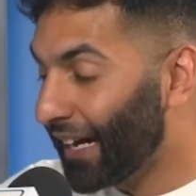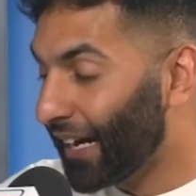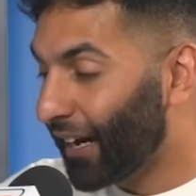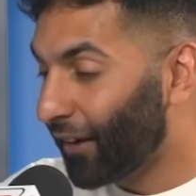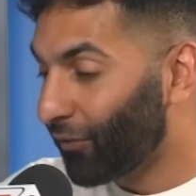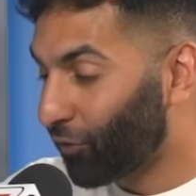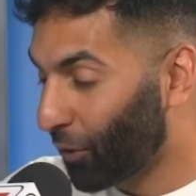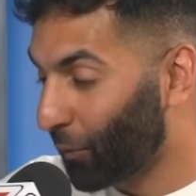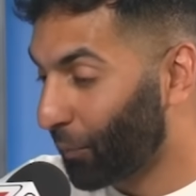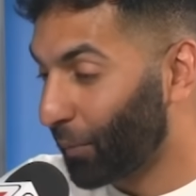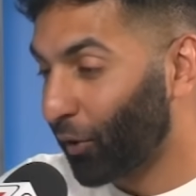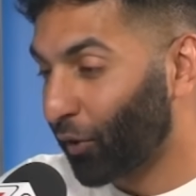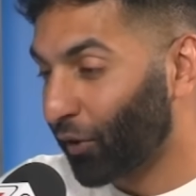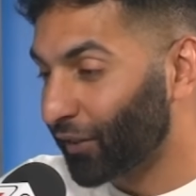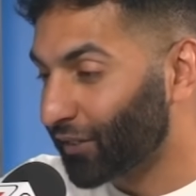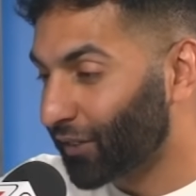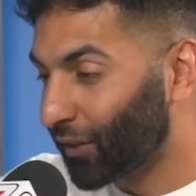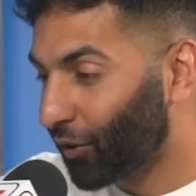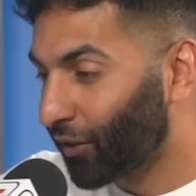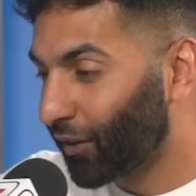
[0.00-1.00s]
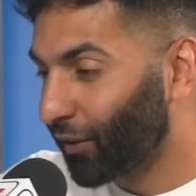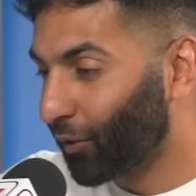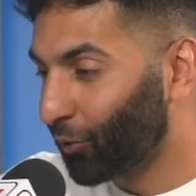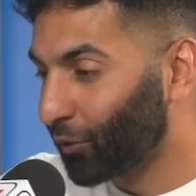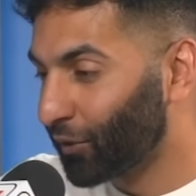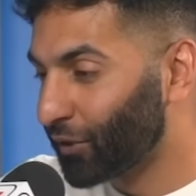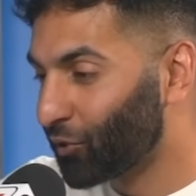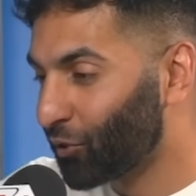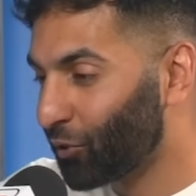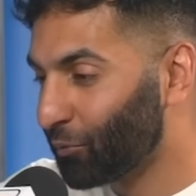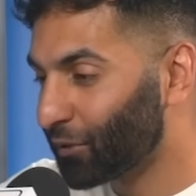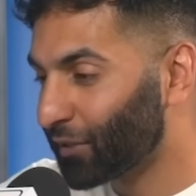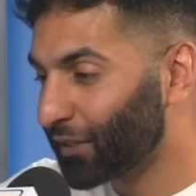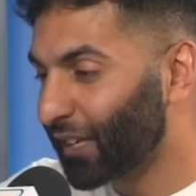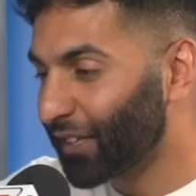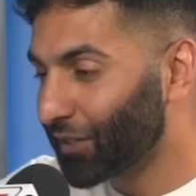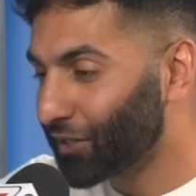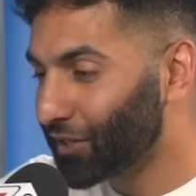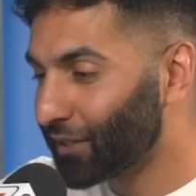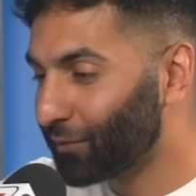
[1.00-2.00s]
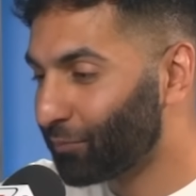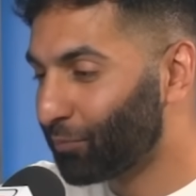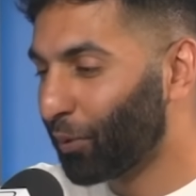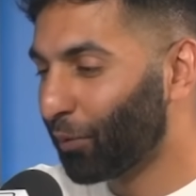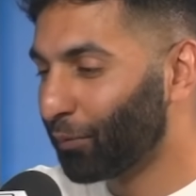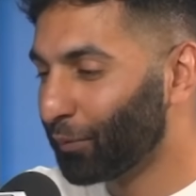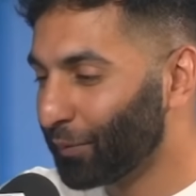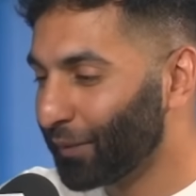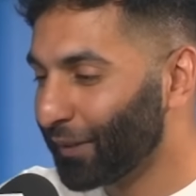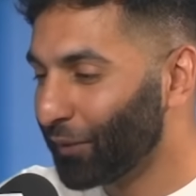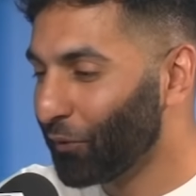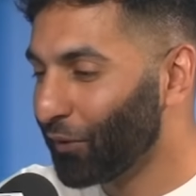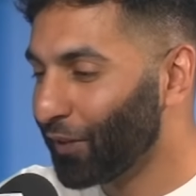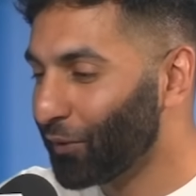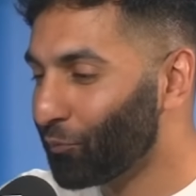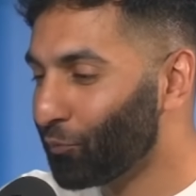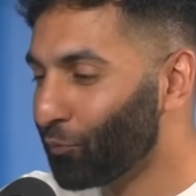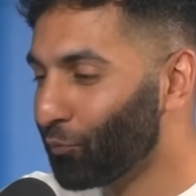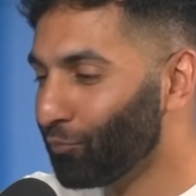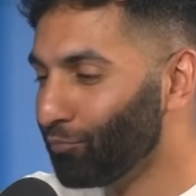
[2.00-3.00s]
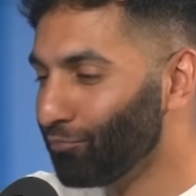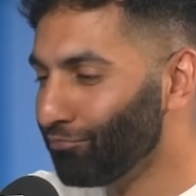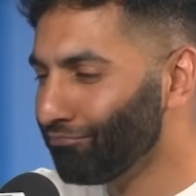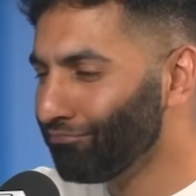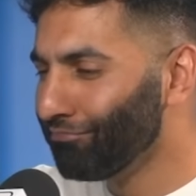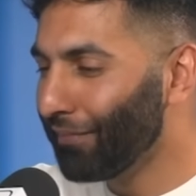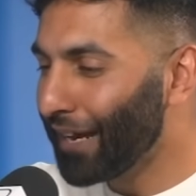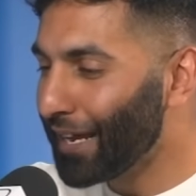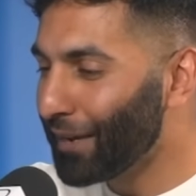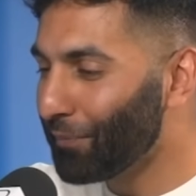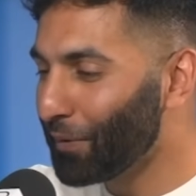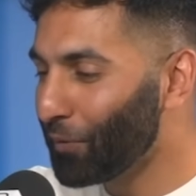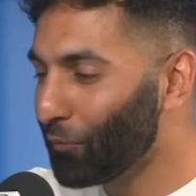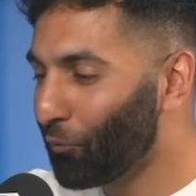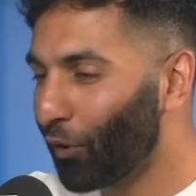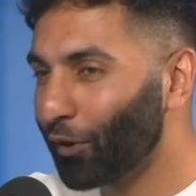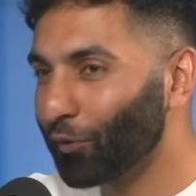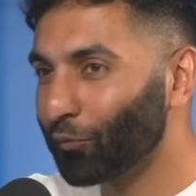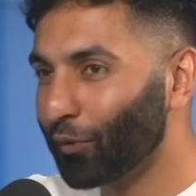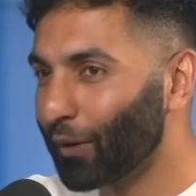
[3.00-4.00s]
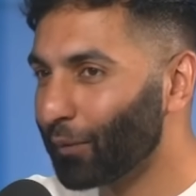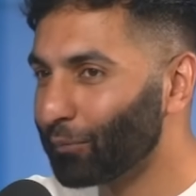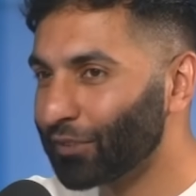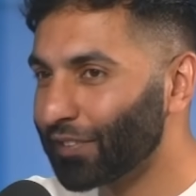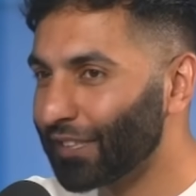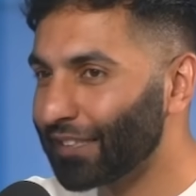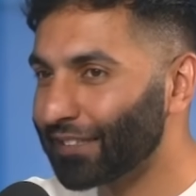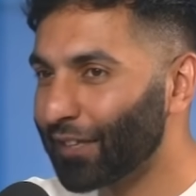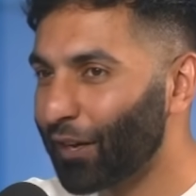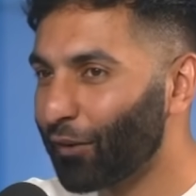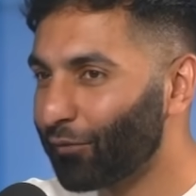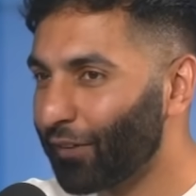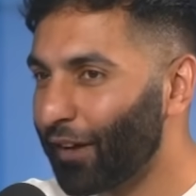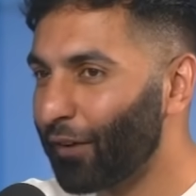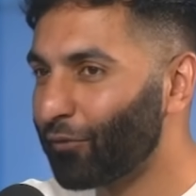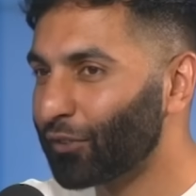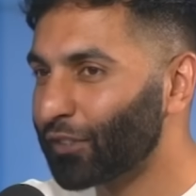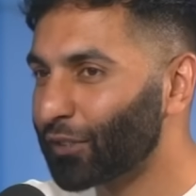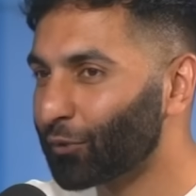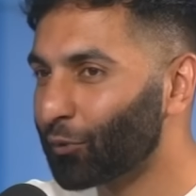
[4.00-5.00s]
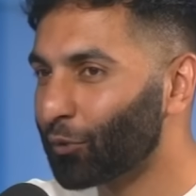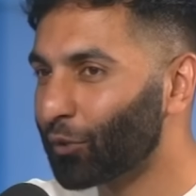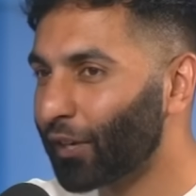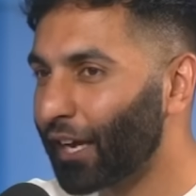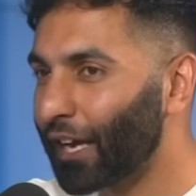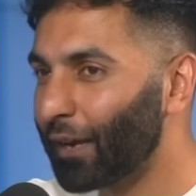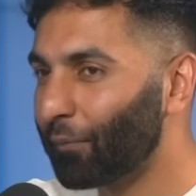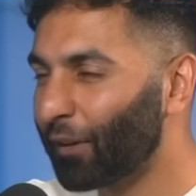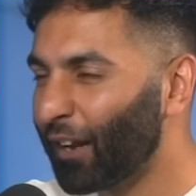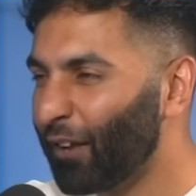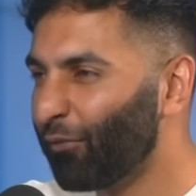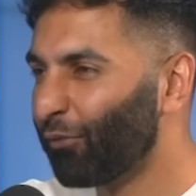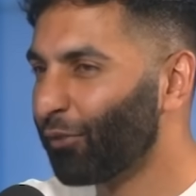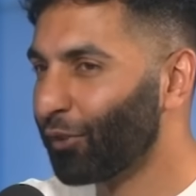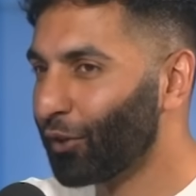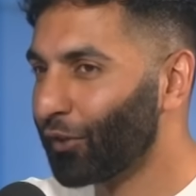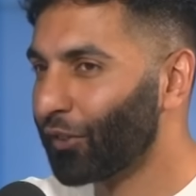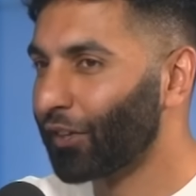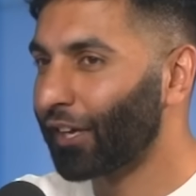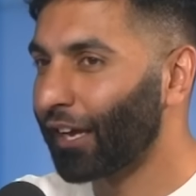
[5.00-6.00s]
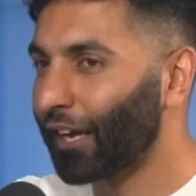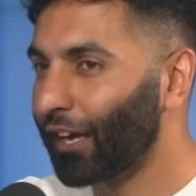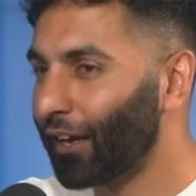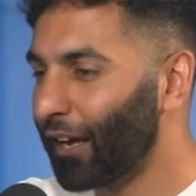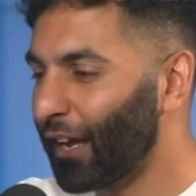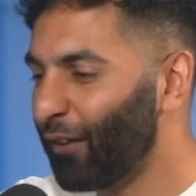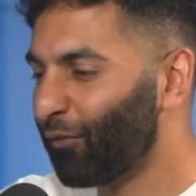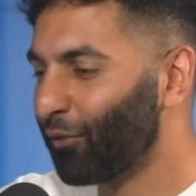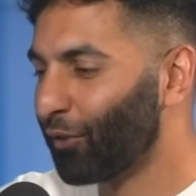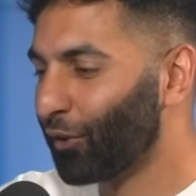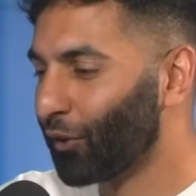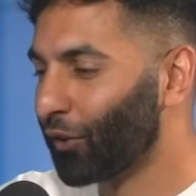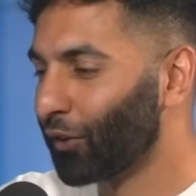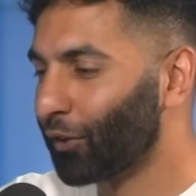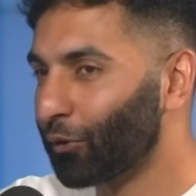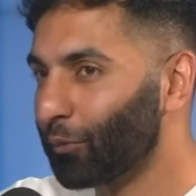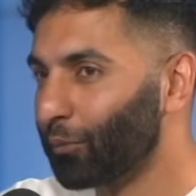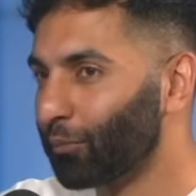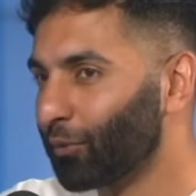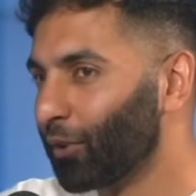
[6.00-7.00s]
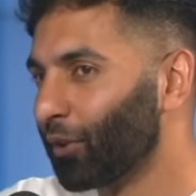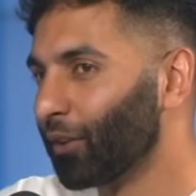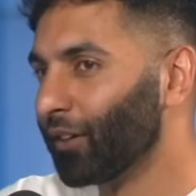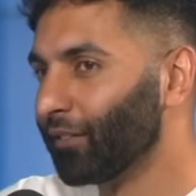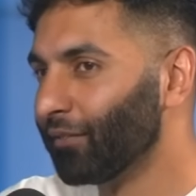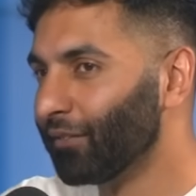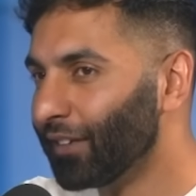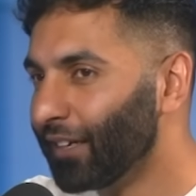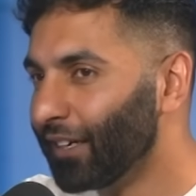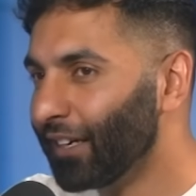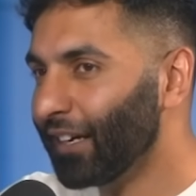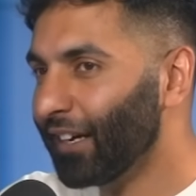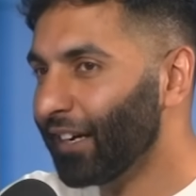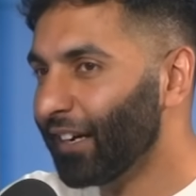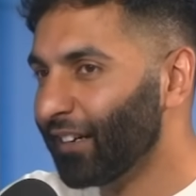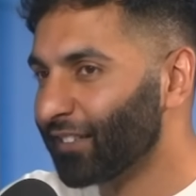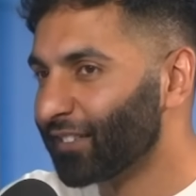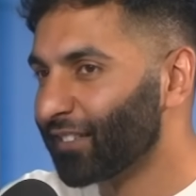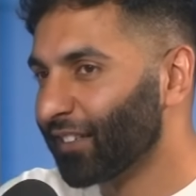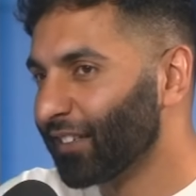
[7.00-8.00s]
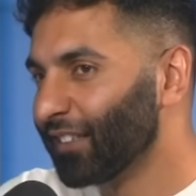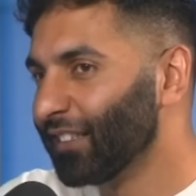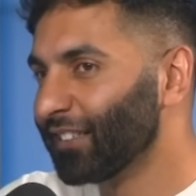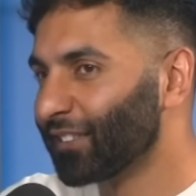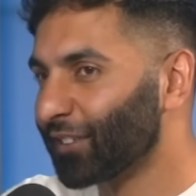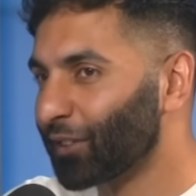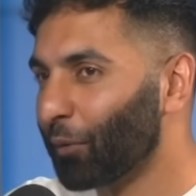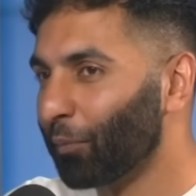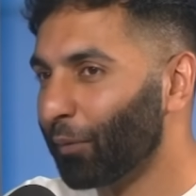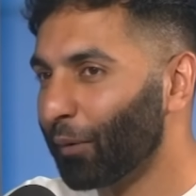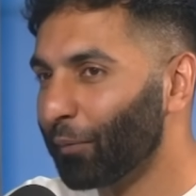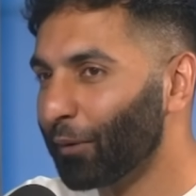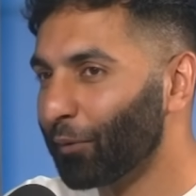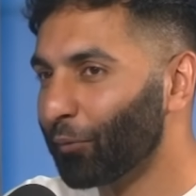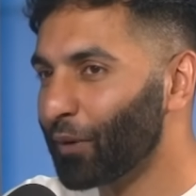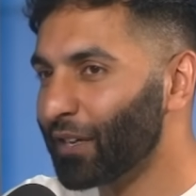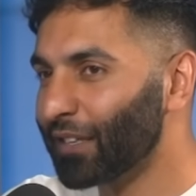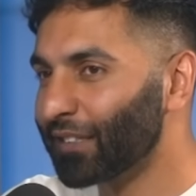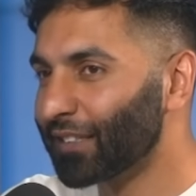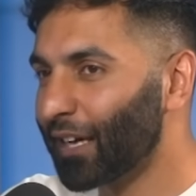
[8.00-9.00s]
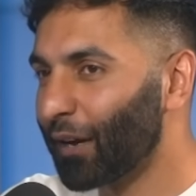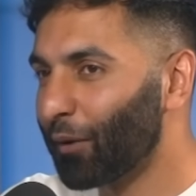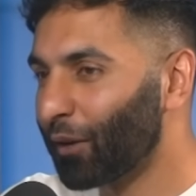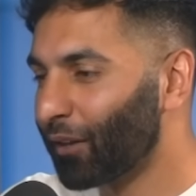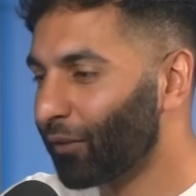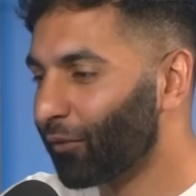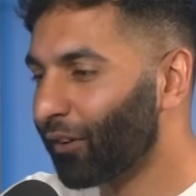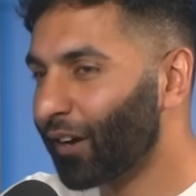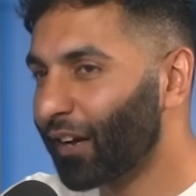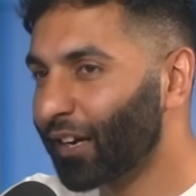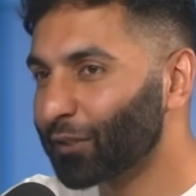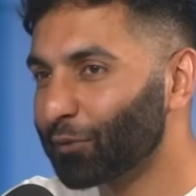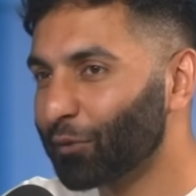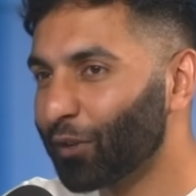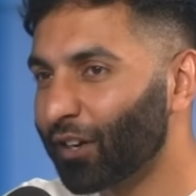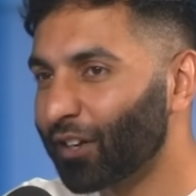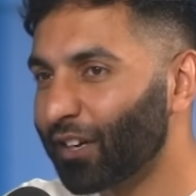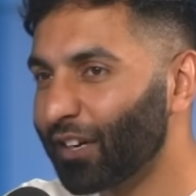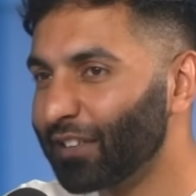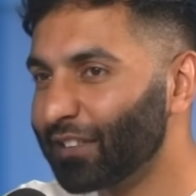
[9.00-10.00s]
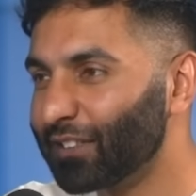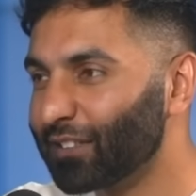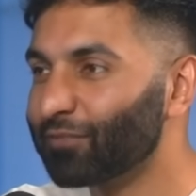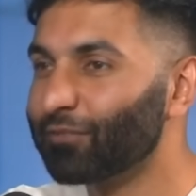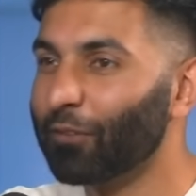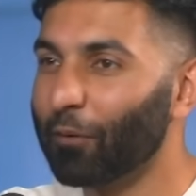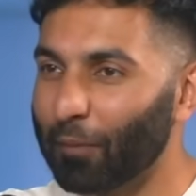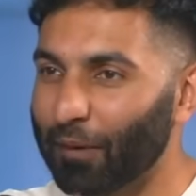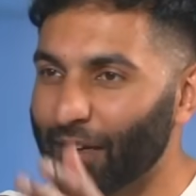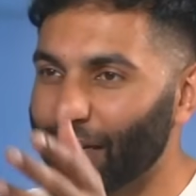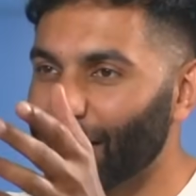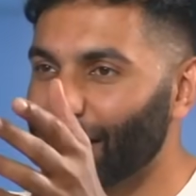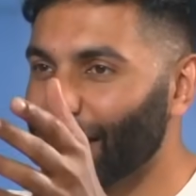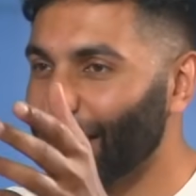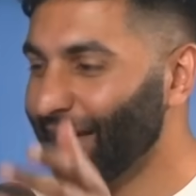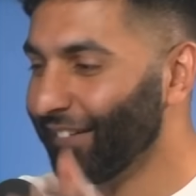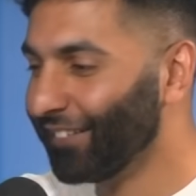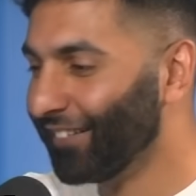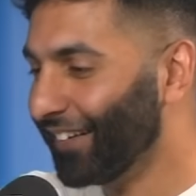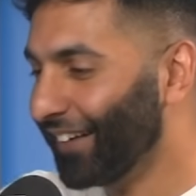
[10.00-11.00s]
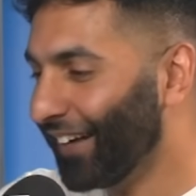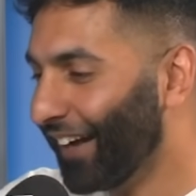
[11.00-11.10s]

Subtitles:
I've got to be honest, looking at all these groups, it's actually probably only maybe one where I'm sitting down for every single game, and every other group I'm going, there's at least a couple of midweeks there we can relax with our kids, for me and Glenn.